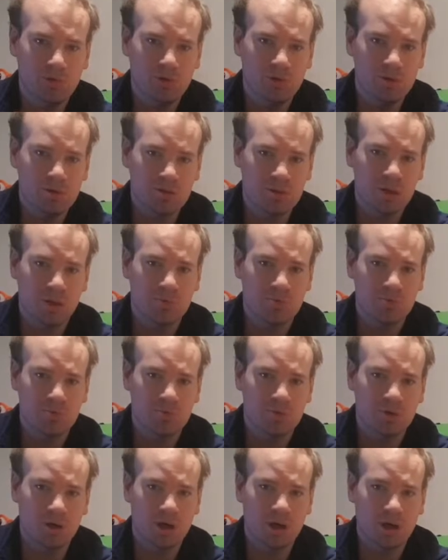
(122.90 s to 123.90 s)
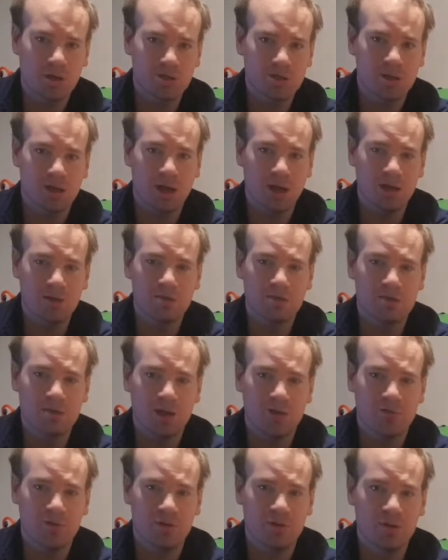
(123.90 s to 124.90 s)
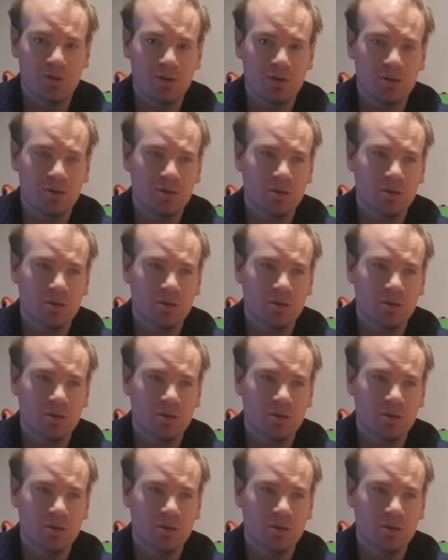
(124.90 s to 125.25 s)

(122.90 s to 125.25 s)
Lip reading: phone is Samsung Galaxy S7,